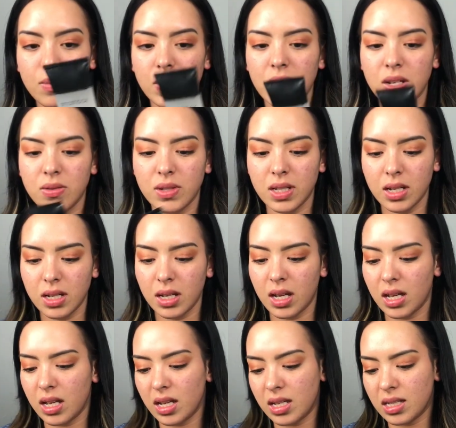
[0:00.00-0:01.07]
to be using
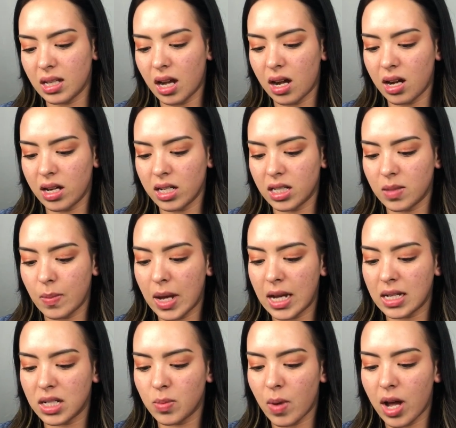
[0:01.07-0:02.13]
is our
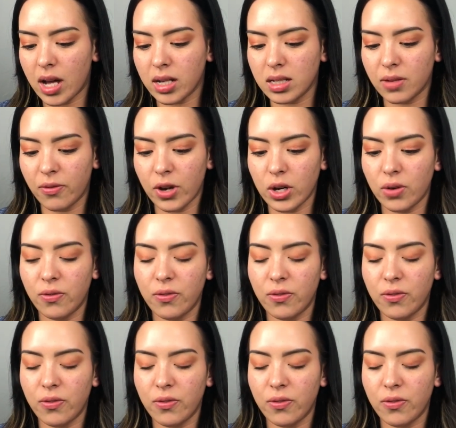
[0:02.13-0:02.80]
SMASHBOX Photo